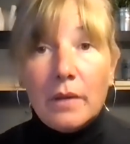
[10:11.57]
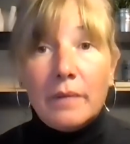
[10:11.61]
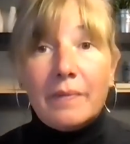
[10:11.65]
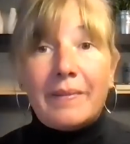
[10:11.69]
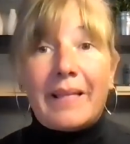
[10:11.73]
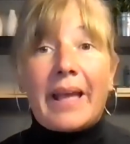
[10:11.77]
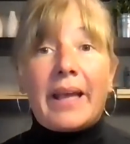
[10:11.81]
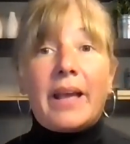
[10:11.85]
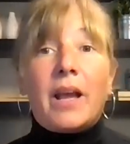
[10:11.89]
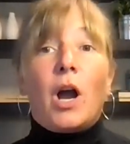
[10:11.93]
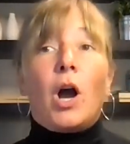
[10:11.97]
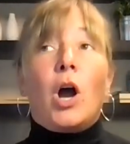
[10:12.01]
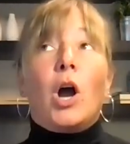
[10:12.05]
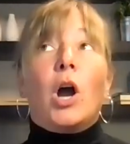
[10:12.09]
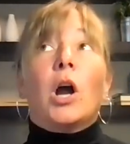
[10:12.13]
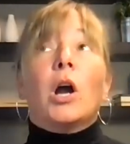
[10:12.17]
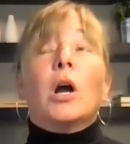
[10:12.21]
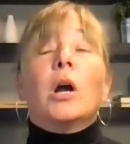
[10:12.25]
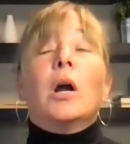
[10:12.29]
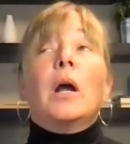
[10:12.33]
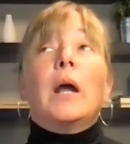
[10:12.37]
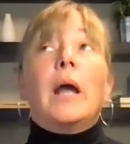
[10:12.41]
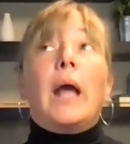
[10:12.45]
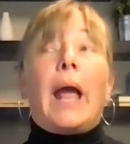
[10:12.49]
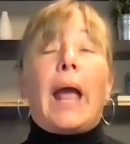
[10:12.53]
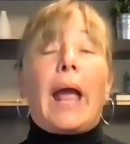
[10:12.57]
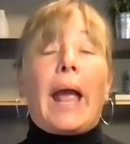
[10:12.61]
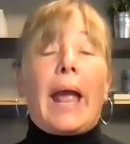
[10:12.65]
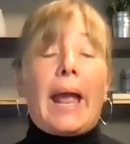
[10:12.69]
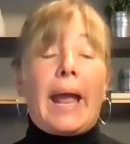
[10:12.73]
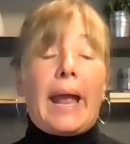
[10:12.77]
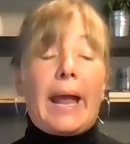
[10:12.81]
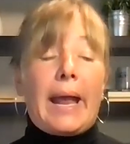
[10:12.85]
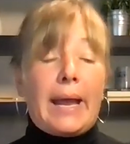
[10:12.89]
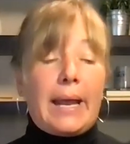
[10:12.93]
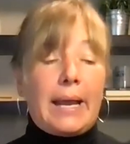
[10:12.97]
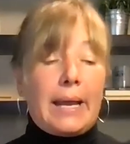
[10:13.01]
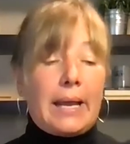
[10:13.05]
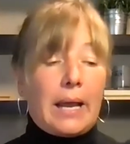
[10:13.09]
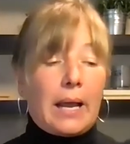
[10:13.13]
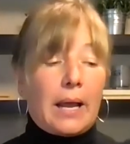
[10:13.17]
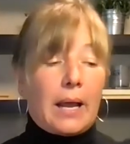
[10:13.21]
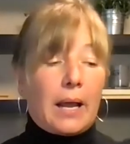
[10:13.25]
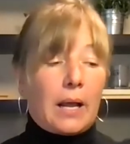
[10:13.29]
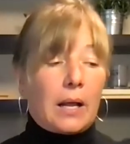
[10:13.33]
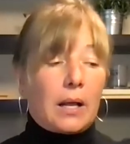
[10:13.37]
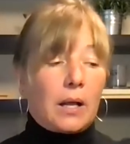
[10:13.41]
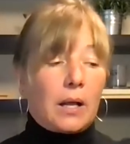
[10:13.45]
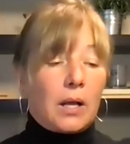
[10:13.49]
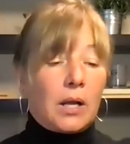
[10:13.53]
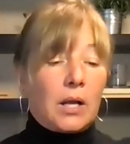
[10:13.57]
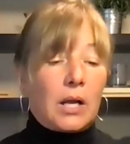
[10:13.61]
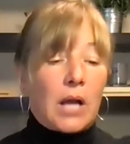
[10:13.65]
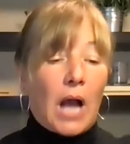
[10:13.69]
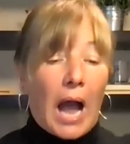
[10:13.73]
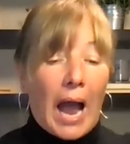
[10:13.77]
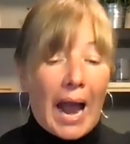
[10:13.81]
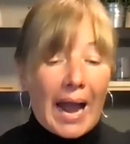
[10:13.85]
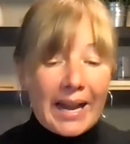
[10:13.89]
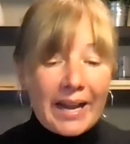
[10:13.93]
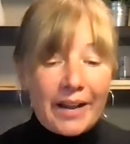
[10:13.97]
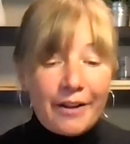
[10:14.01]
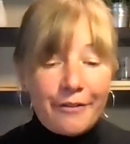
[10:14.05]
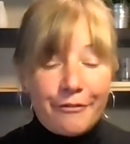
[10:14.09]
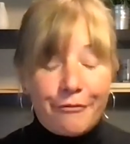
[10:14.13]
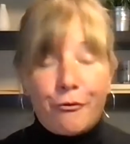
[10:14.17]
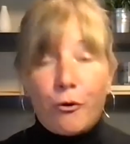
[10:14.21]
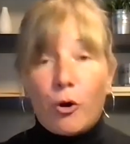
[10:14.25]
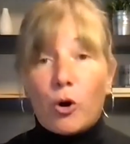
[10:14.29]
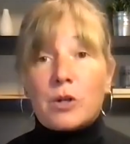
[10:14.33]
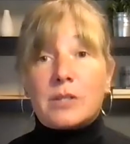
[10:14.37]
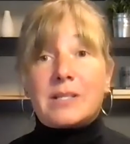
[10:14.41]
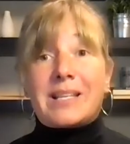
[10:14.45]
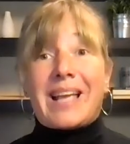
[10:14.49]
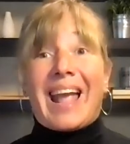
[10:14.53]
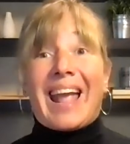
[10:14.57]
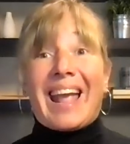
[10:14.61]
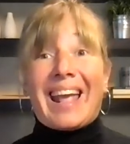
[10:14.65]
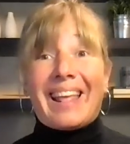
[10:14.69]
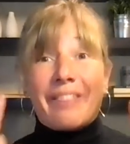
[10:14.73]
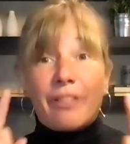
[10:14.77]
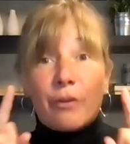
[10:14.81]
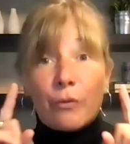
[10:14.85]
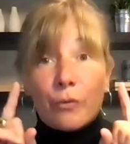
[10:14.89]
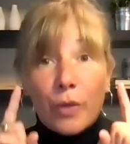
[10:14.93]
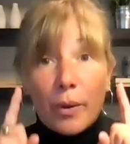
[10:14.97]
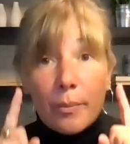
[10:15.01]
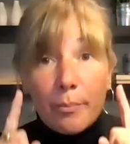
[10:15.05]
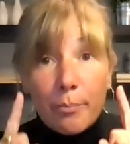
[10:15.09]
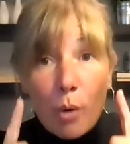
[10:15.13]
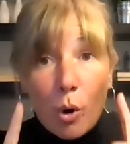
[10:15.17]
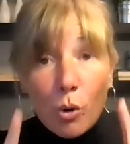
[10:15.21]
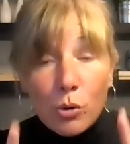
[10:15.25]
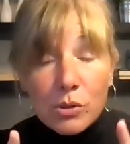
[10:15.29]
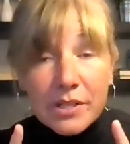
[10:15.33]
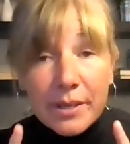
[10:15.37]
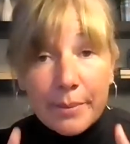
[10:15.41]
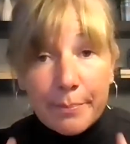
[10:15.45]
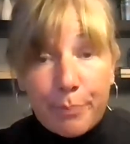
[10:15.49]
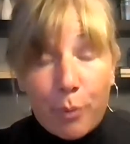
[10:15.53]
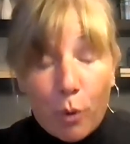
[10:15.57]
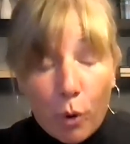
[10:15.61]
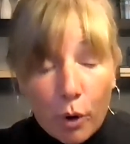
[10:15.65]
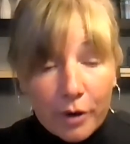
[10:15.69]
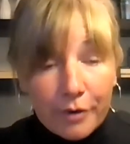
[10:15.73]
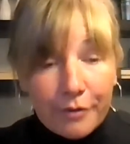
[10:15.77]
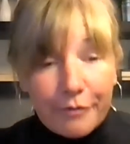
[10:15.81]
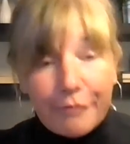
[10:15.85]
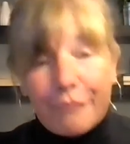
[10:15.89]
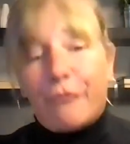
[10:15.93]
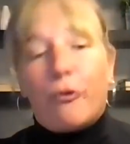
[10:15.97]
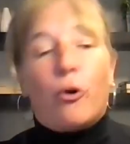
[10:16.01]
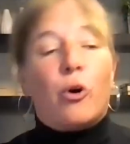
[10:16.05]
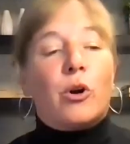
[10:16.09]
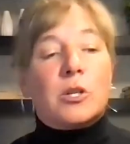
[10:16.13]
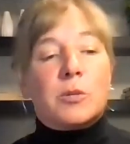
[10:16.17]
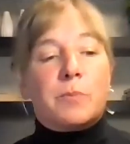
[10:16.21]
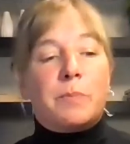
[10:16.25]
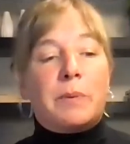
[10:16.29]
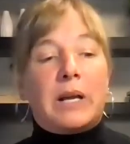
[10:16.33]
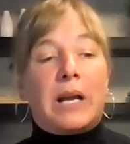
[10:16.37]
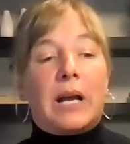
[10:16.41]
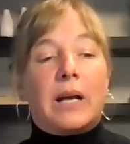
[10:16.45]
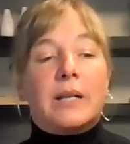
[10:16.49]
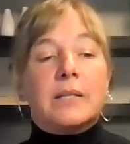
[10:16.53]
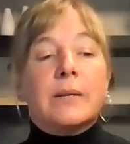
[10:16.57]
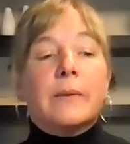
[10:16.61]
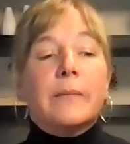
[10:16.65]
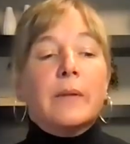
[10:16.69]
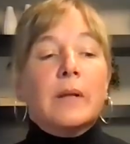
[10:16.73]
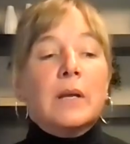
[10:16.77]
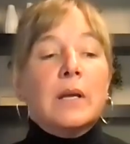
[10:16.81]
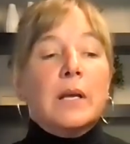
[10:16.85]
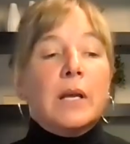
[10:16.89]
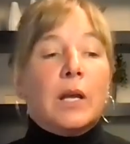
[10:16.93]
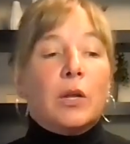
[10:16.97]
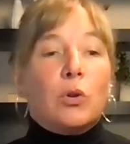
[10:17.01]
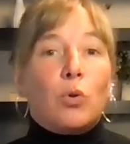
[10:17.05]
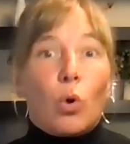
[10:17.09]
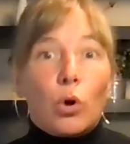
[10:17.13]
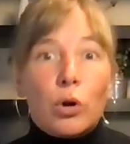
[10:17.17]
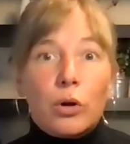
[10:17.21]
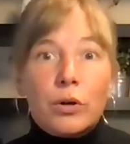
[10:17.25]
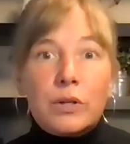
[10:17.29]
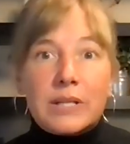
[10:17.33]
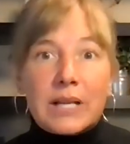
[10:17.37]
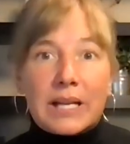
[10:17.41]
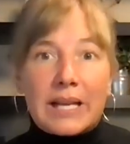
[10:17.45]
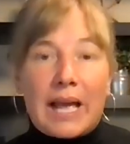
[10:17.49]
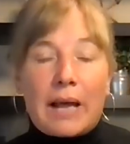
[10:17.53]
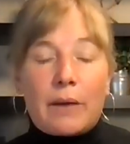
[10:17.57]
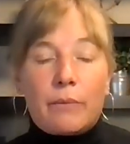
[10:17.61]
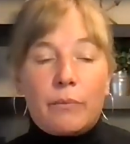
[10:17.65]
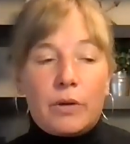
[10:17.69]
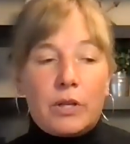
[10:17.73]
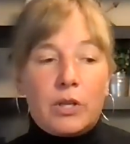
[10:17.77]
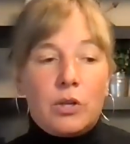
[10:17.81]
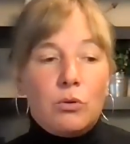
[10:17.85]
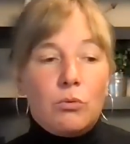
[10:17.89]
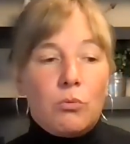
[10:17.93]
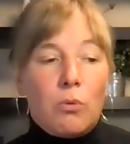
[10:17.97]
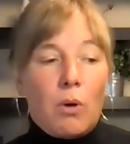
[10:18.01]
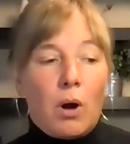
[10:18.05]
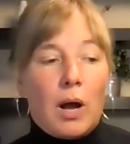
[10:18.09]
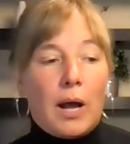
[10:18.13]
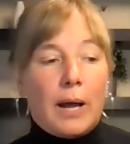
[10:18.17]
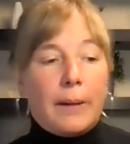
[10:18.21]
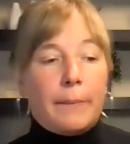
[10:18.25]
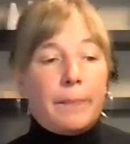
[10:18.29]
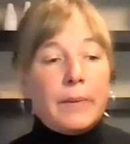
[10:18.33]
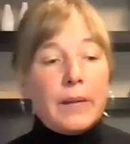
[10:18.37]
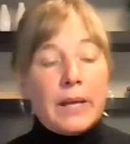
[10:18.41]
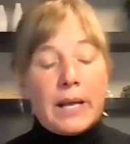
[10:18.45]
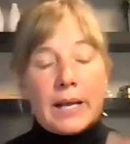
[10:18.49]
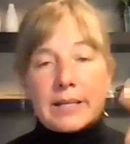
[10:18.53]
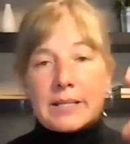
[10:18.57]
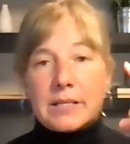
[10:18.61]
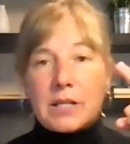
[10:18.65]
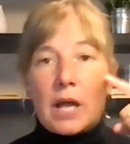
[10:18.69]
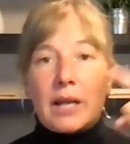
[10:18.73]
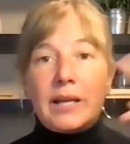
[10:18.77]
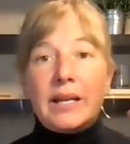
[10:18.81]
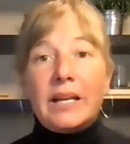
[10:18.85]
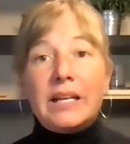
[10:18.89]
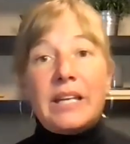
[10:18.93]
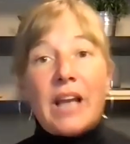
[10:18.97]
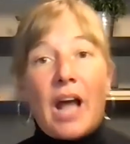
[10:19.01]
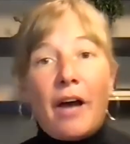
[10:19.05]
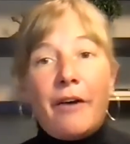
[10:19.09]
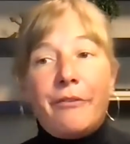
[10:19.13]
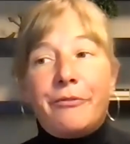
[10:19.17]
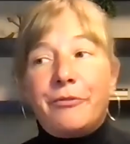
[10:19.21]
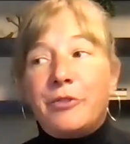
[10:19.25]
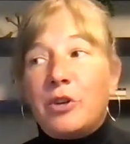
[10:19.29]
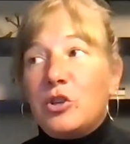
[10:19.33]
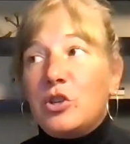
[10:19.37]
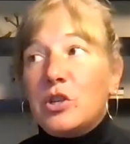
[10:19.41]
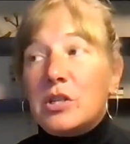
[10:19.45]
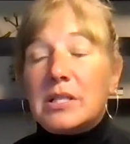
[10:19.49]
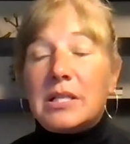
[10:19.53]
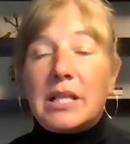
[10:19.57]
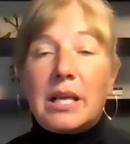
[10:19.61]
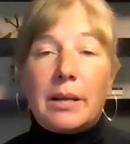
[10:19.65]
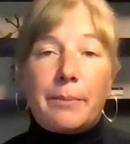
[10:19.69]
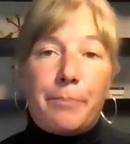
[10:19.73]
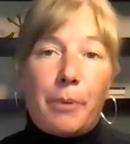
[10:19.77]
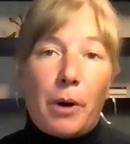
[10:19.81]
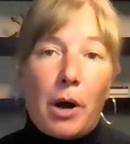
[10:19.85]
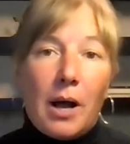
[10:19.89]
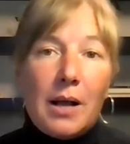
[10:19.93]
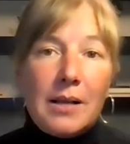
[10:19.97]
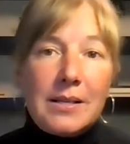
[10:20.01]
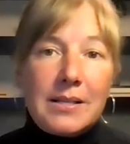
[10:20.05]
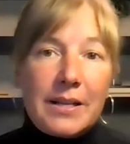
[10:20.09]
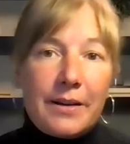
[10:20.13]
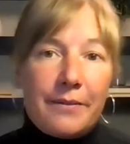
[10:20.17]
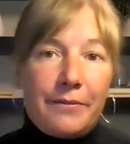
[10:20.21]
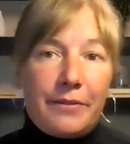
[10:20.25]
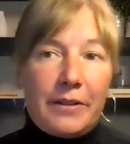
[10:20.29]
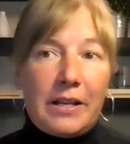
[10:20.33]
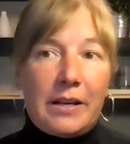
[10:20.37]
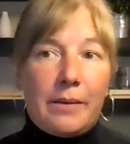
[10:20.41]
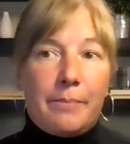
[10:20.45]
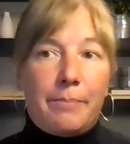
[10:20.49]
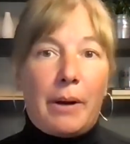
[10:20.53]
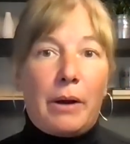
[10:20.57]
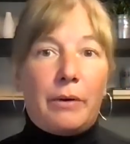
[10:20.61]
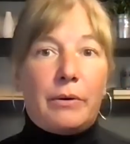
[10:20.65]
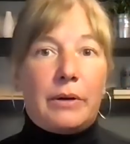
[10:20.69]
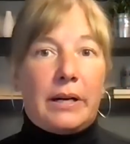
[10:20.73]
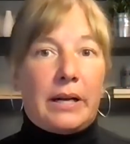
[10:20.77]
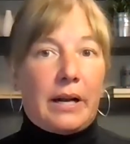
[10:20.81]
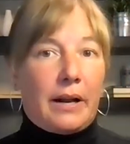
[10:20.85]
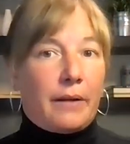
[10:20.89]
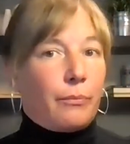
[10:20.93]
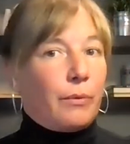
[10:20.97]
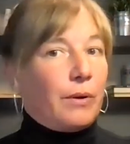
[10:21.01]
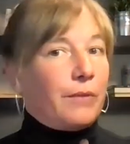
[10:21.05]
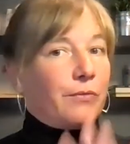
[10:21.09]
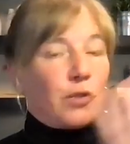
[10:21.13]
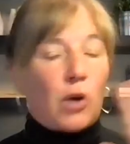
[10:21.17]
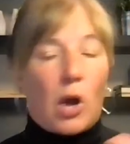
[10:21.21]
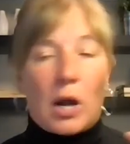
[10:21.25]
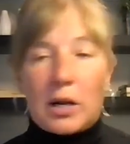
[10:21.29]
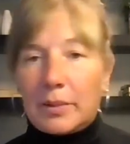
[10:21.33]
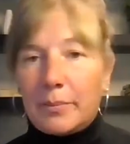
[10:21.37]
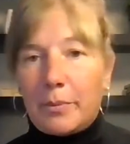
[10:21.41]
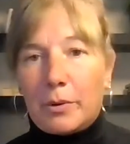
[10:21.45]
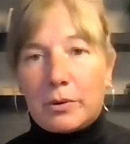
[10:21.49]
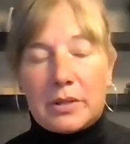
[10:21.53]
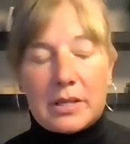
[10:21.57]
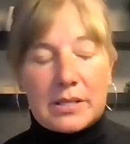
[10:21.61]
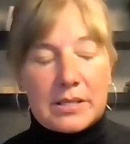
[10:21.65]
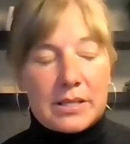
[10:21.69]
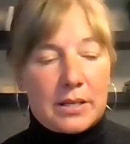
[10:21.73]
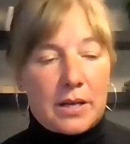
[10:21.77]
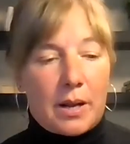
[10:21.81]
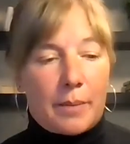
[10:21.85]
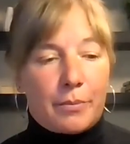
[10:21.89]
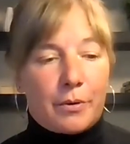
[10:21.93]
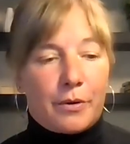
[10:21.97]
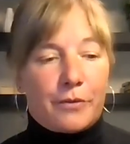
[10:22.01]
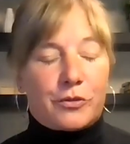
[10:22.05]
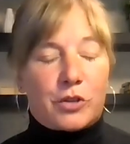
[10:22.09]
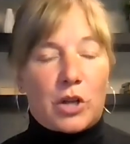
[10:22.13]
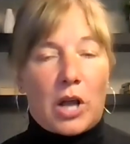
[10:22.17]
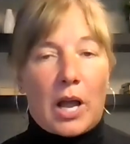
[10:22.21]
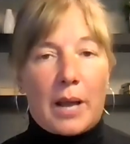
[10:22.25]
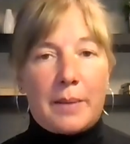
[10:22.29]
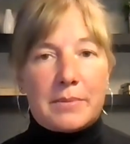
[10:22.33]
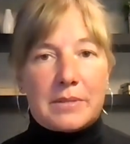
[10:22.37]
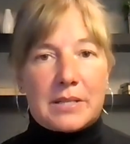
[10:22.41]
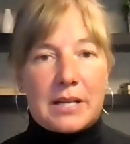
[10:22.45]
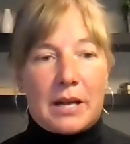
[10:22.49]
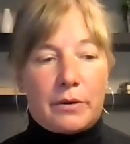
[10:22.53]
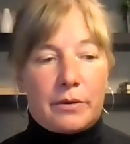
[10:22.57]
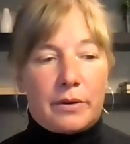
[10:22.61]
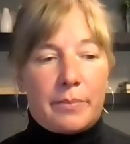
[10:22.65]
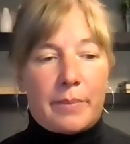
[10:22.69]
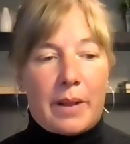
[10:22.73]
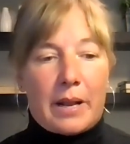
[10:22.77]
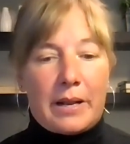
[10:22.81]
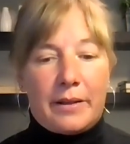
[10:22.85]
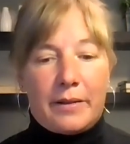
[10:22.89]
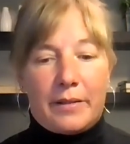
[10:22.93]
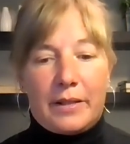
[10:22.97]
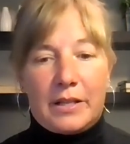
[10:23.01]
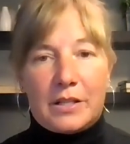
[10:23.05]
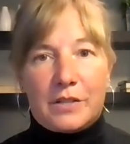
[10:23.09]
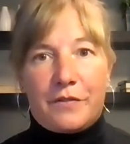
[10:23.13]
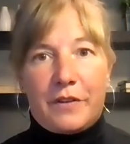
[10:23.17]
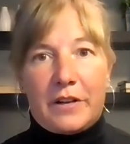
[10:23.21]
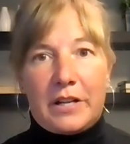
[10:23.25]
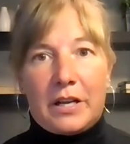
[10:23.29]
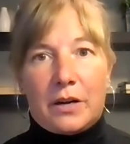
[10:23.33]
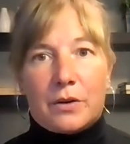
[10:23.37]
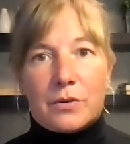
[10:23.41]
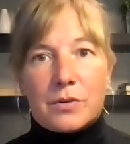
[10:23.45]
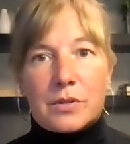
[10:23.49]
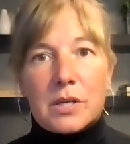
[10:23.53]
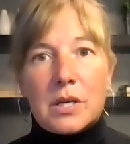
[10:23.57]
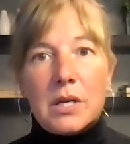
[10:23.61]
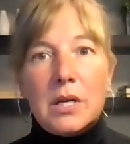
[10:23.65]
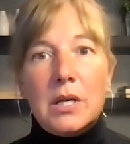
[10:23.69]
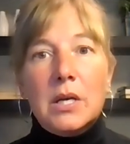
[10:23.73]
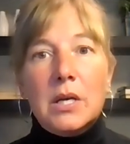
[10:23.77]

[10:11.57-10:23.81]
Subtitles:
They are a guiding force, and they're the most important force, because in order to get what you want, it's not enough to just think positively about it. We've talked about this a number of times now in many of these videos.